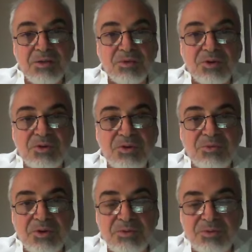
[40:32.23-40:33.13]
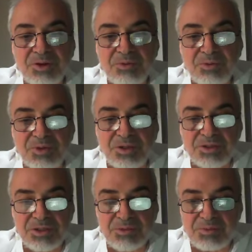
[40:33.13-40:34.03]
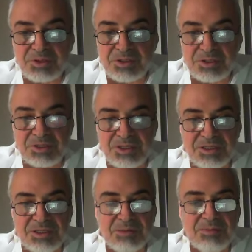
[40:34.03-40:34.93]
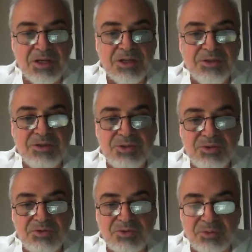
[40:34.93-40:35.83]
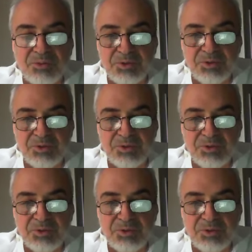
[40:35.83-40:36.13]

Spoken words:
What does the system do for me?